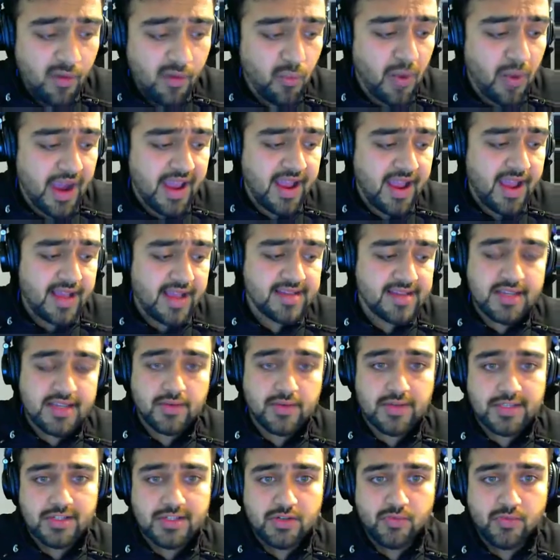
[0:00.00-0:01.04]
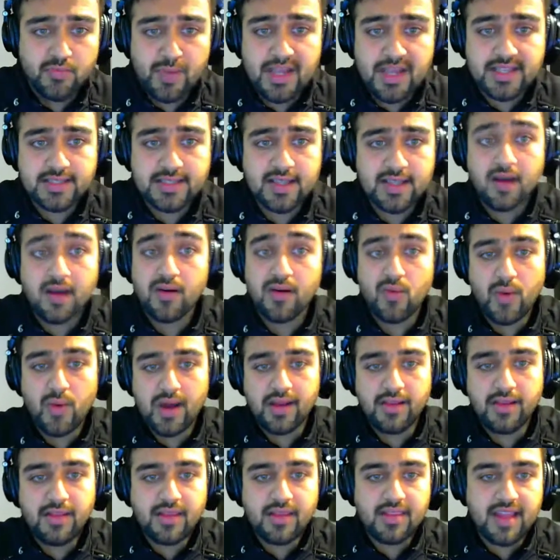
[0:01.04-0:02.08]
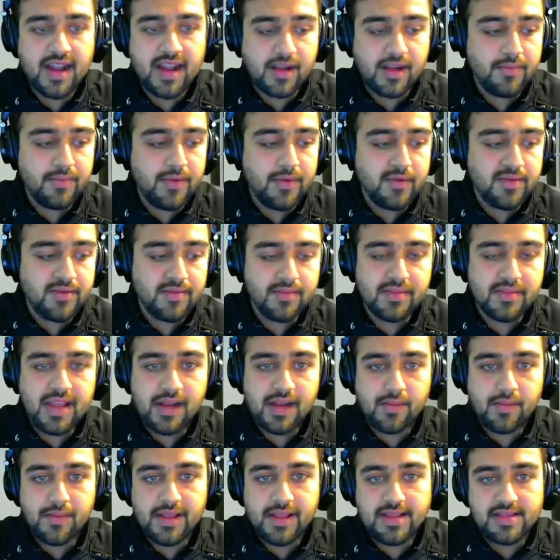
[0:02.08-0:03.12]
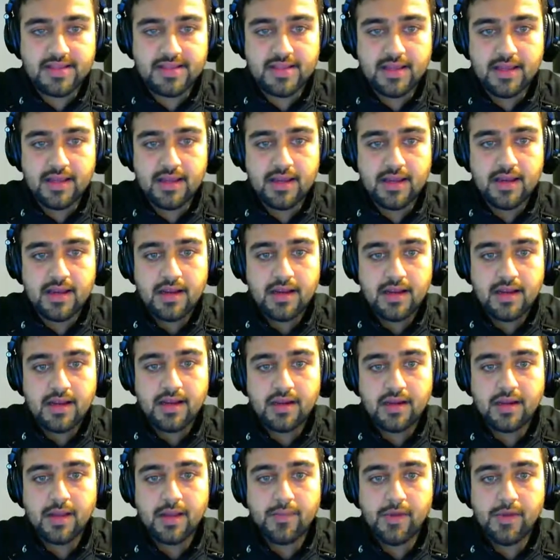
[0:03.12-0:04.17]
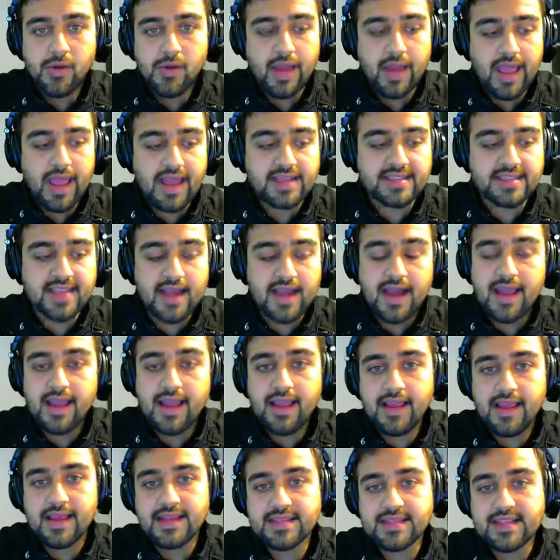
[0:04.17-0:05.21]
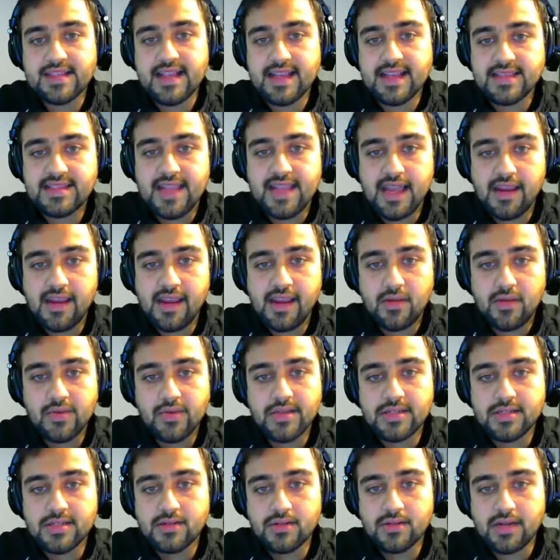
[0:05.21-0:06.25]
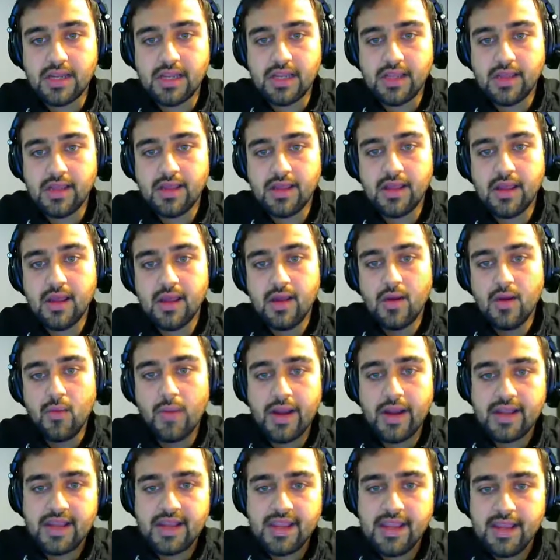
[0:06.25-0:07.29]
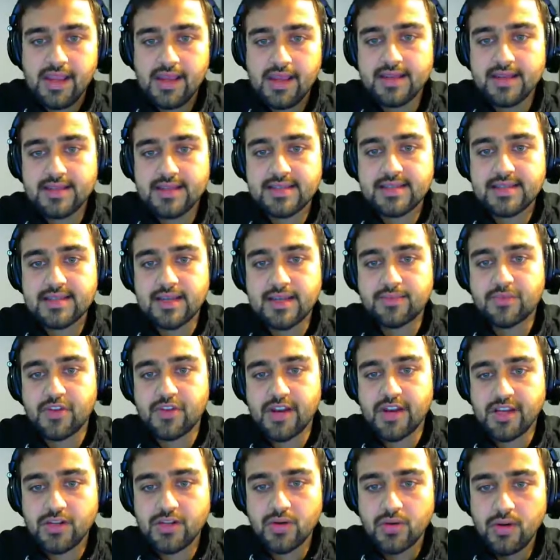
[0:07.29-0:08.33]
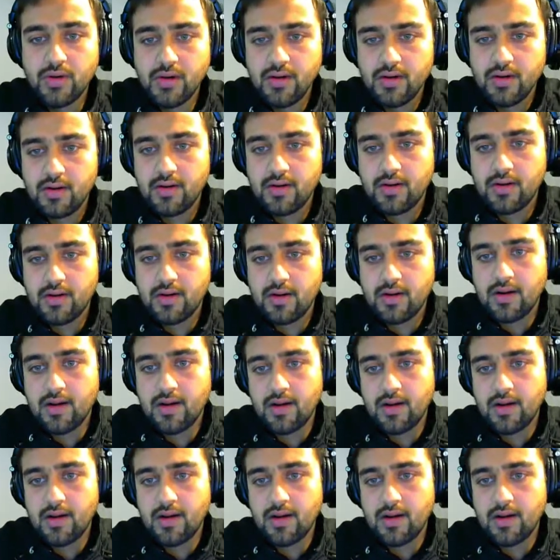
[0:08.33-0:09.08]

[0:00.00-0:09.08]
if we have yi is equals to +1, that means wxi is less than equals to t, where t is some threshold